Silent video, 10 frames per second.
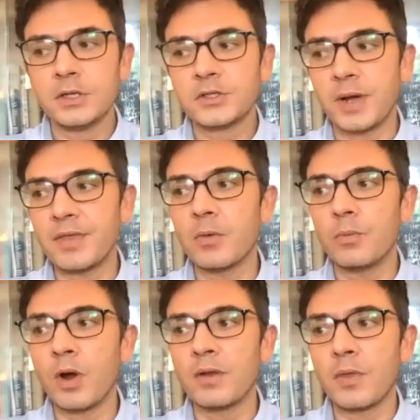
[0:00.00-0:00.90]
So I think
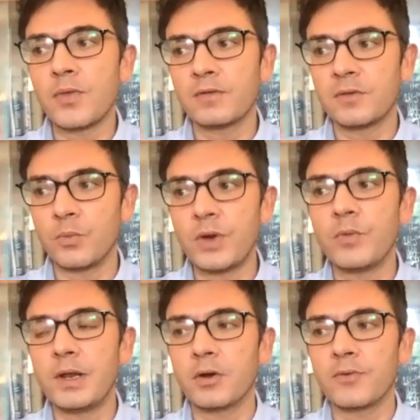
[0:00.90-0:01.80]
one of the things that we
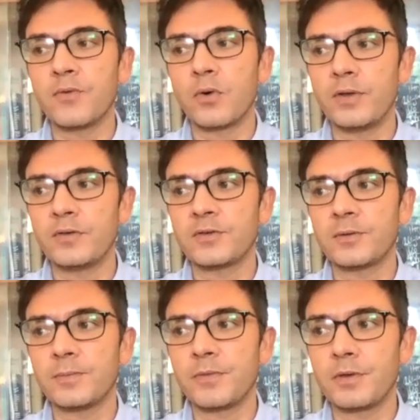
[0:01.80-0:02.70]
really look for is,
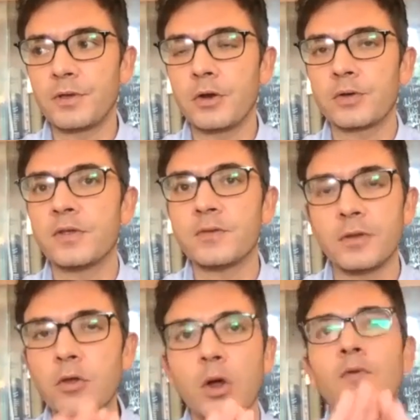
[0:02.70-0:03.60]
look, there's a
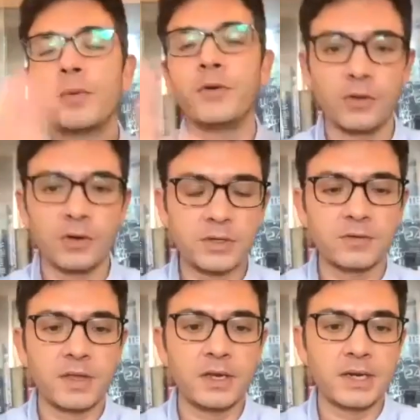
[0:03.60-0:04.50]
lot of opportunities
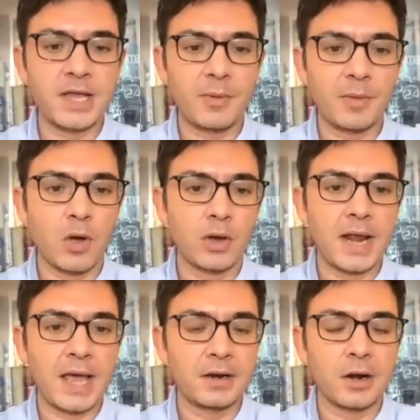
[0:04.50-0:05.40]
in the Indian gaming market
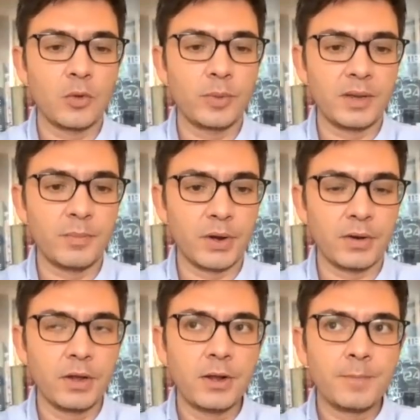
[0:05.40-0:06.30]
and globally, but
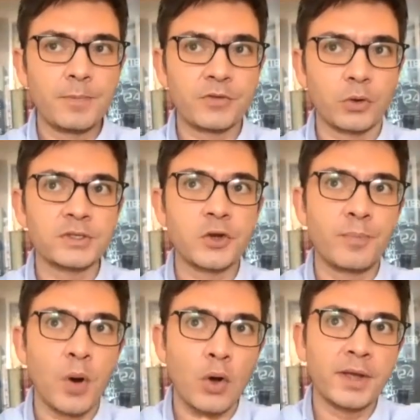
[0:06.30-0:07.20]
there's also
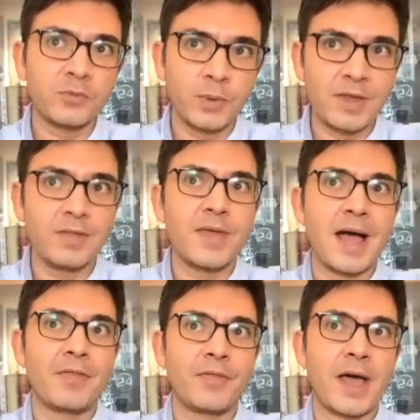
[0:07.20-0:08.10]
pockets within
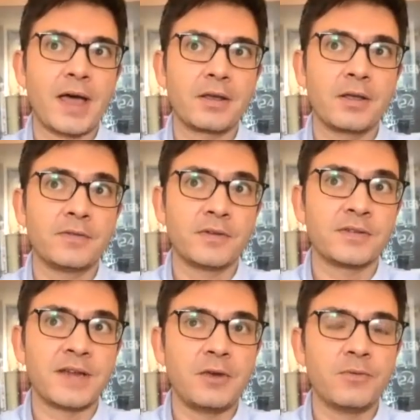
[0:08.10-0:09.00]
that that can
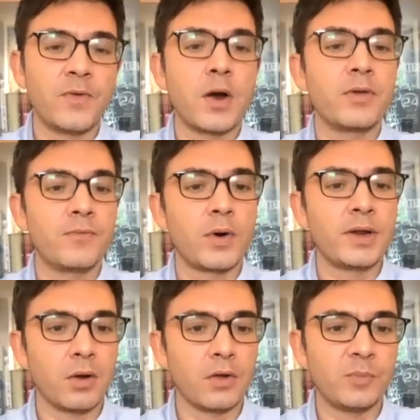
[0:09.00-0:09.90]
sustain very, very
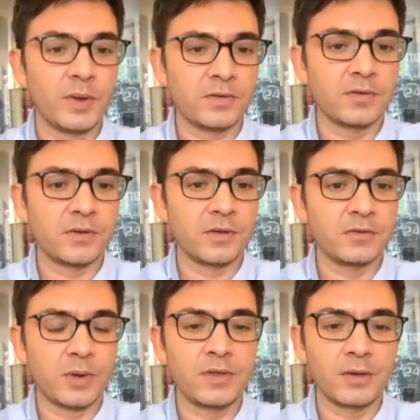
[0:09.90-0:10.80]
large businesses.
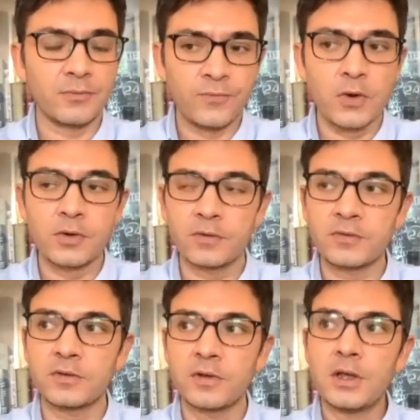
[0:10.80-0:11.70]
So I think
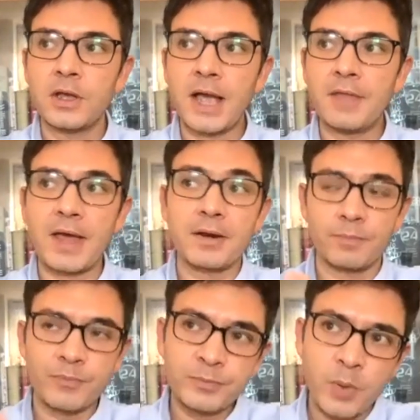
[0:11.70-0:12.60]
focus, and that
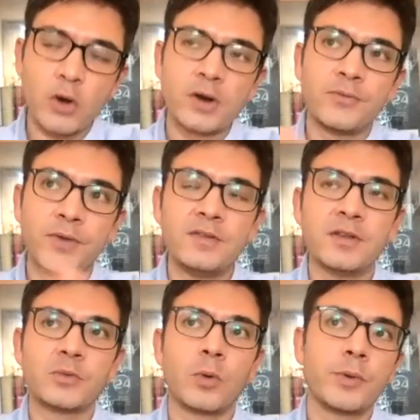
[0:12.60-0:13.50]
partly feeds
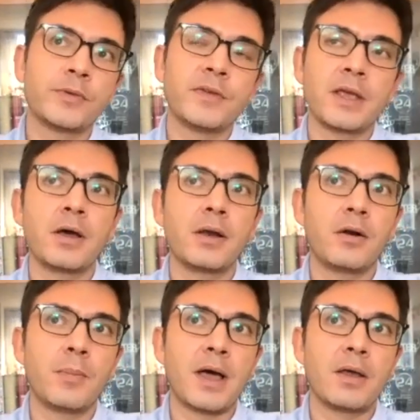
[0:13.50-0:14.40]
into what we were saying earlier
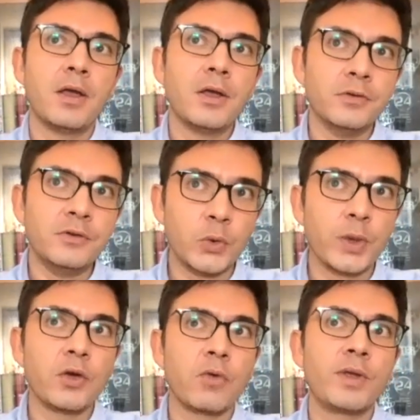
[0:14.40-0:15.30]
about
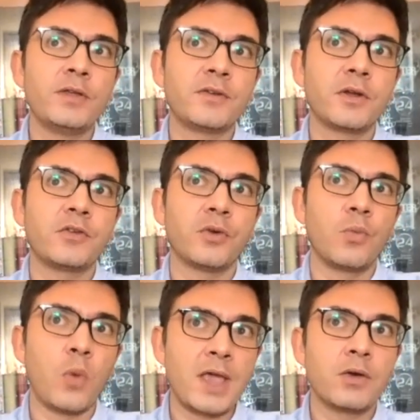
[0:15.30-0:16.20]
doing your research on
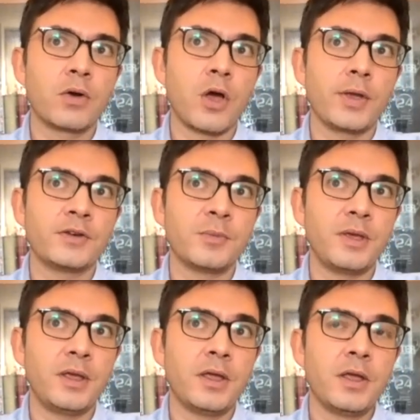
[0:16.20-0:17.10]
where you're going to be